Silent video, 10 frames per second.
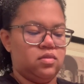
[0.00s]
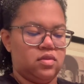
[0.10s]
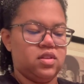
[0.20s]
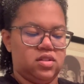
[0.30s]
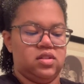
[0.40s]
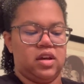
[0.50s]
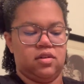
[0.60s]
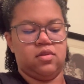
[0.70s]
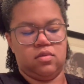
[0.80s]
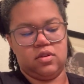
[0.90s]
This is how
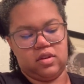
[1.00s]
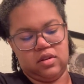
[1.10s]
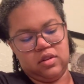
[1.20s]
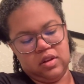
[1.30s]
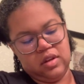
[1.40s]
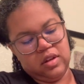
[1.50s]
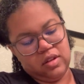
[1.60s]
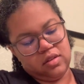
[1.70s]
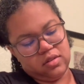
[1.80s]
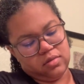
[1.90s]
you want it.
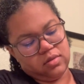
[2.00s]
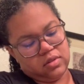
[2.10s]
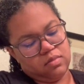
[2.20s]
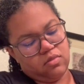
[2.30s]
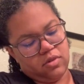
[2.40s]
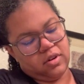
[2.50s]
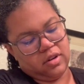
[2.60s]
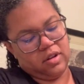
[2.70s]
This one's more